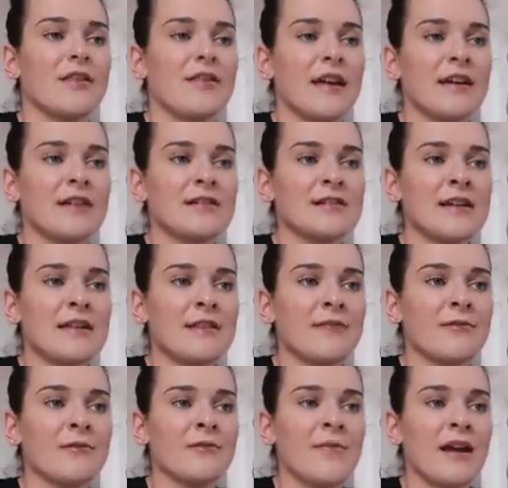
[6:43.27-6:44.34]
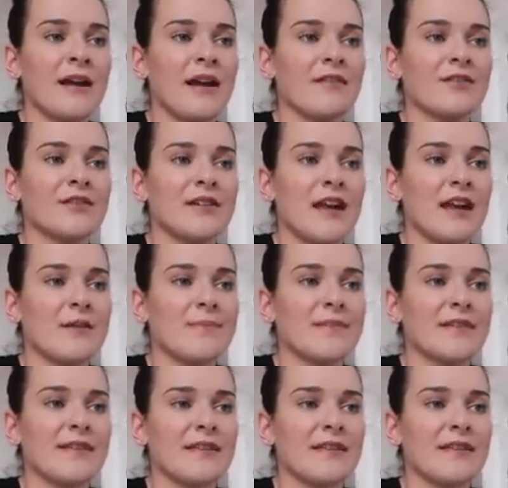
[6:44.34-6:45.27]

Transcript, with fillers: things and they're all made out of shapes.